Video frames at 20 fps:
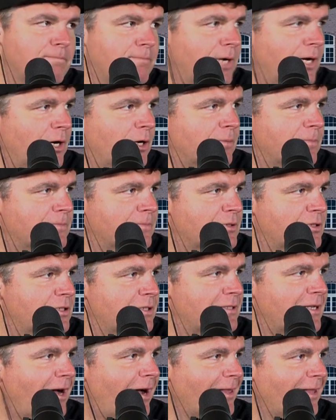Boom.
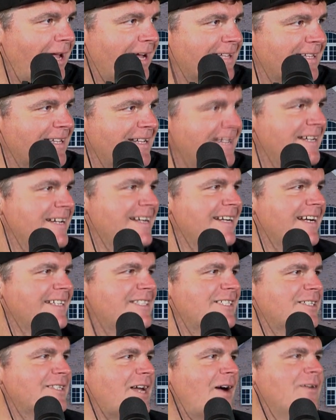She's all like,
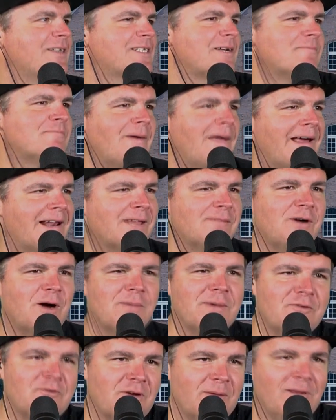she's always complaining about
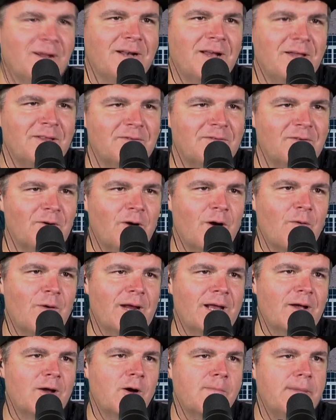me dribbling on the floor when
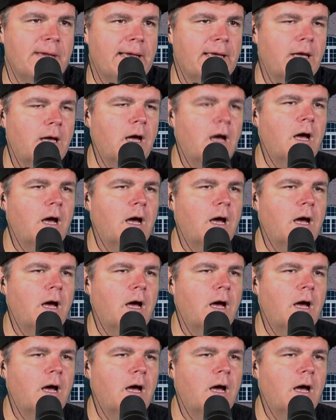I go pee.